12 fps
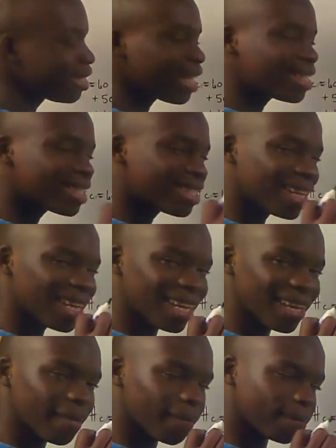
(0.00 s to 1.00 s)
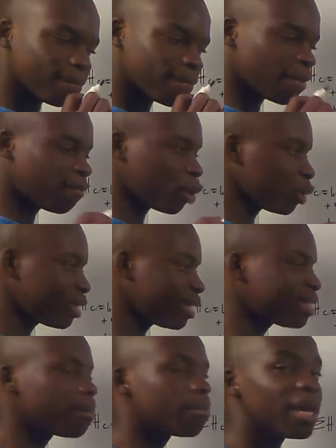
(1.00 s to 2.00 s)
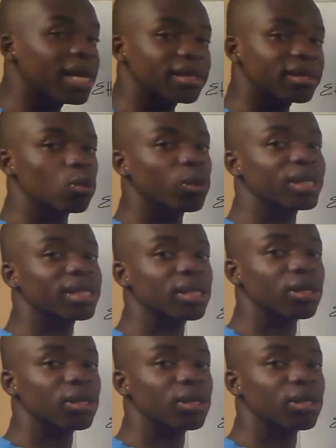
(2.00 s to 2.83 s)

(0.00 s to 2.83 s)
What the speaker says: that the velocity makes with